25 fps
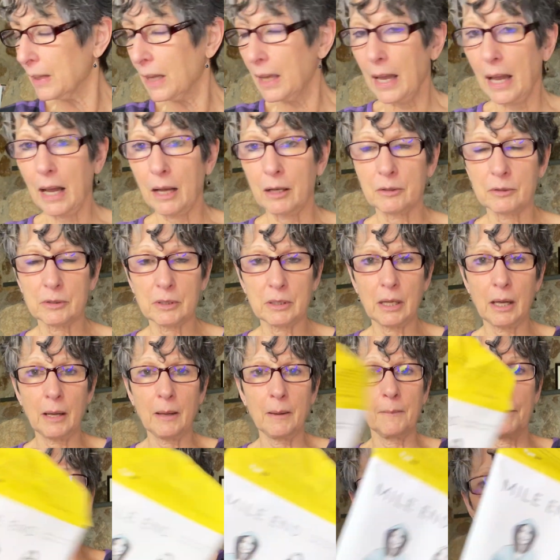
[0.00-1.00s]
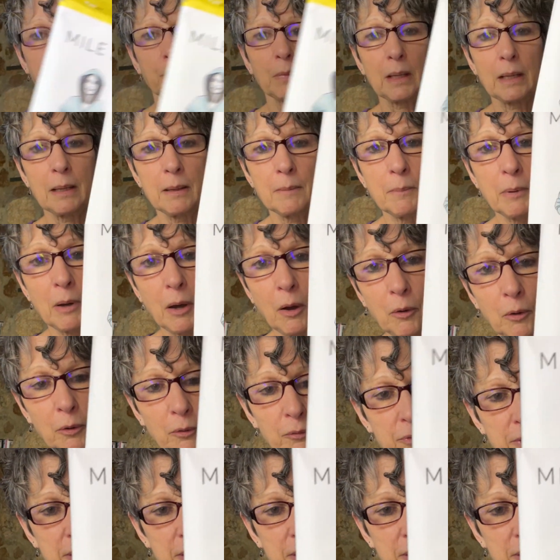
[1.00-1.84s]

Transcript: I'll hold